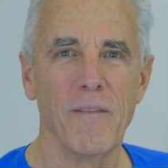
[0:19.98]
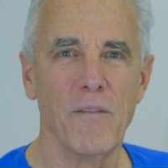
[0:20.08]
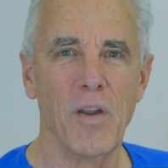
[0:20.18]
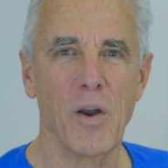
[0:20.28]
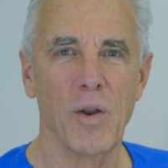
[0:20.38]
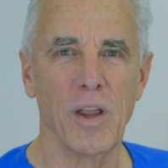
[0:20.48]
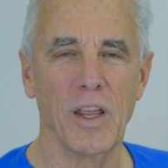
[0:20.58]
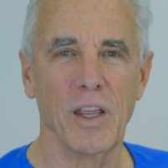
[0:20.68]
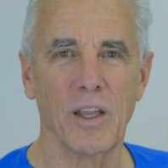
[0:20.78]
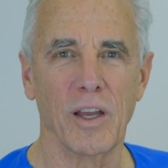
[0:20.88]

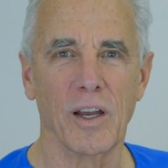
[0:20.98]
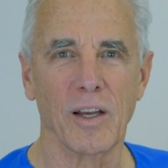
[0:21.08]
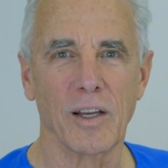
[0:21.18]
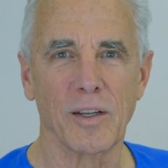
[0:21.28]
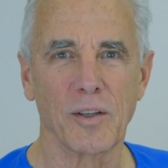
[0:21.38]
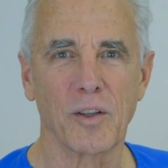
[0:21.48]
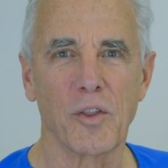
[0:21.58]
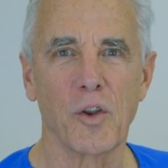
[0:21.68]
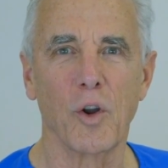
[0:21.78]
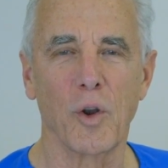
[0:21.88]
very
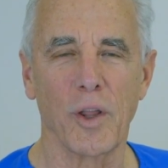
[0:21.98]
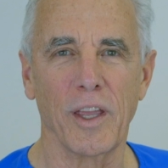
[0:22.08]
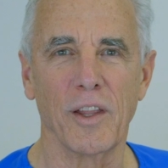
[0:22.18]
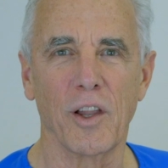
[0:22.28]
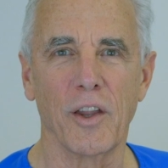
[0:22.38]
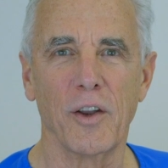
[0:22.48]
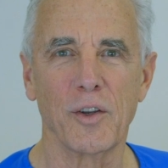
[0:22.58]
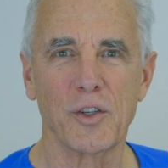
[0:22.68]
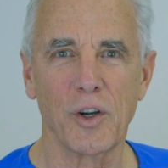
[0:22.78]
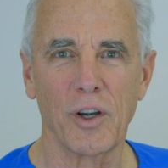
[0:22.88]
thoroughly in the
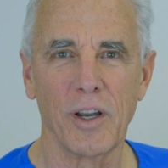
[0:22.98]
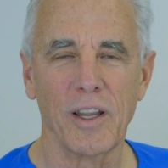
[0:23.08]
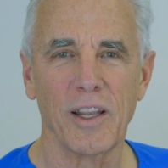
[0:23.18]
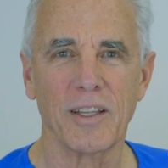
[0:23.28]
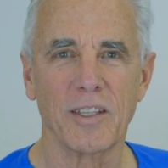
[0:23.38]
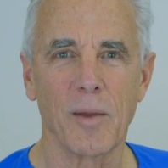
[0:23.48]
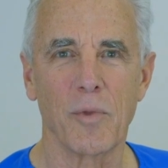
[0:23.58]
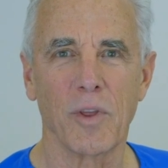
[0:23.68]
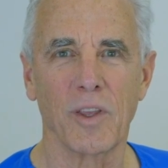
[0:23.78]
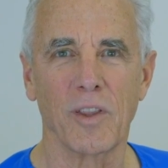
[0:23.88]
literature. It's
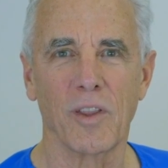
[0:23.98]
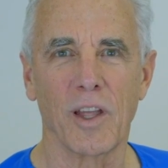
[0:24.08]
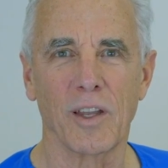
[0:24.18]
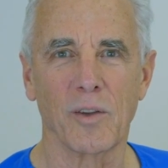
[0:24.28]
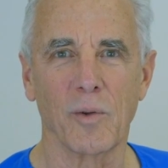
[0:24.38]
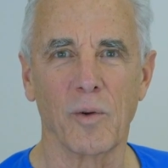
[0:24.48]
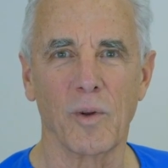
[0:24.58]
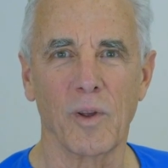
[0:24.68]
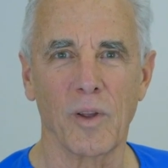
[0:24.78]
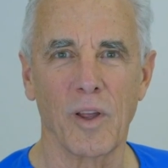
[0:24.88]
something that
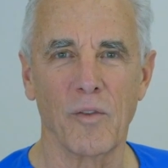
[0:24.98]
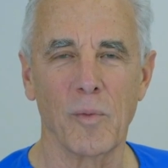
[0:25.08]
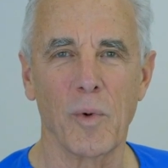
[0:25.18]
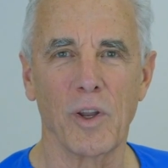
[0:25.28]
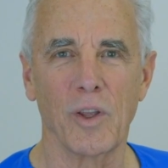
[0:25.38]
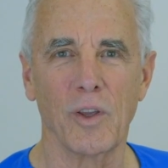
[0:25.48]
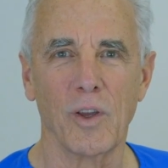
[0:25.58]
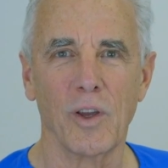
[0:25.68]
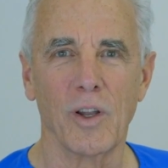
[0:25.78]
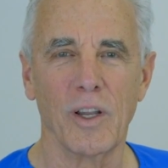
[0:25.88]
everybody,
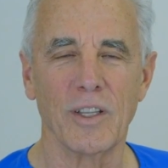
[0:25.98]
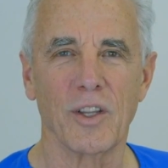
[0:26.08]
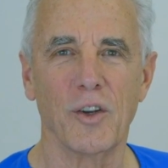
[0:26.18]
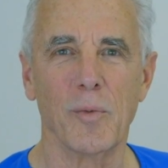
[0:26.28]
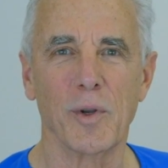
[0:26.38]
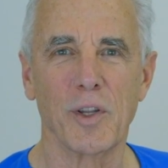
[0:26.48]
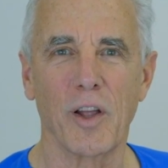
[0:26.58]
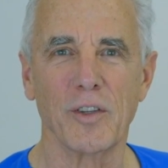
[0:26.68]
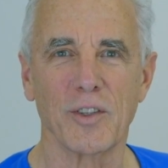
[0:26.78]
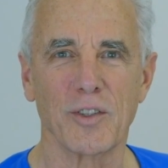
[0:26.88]
at least the
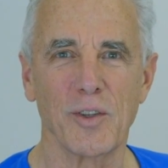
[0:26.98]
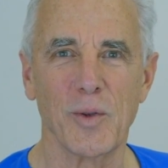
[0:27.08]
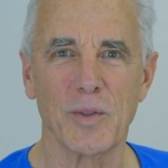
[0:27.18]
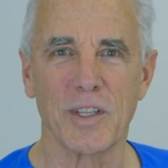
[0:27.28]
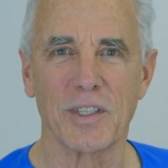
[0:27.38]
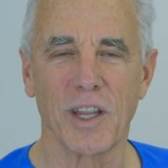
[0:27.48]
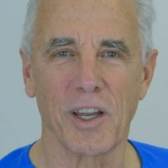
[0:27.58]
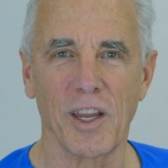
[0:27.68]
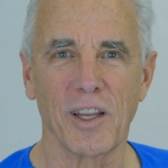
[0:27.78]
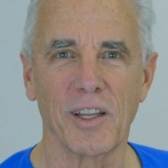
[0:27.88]
dermatologists who use this
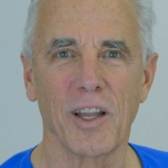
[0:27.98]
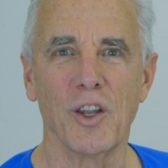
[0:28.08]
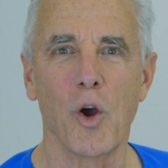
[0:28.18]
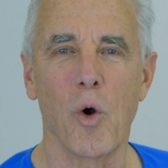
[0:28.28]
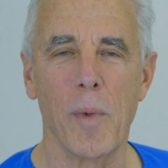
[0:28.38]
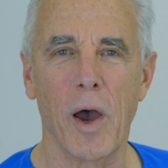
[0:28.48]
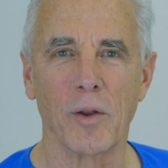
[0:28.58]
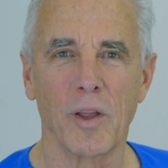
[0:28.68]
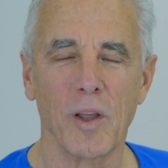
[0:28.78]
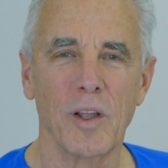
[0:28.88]
technique, know
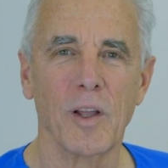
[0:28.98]
about.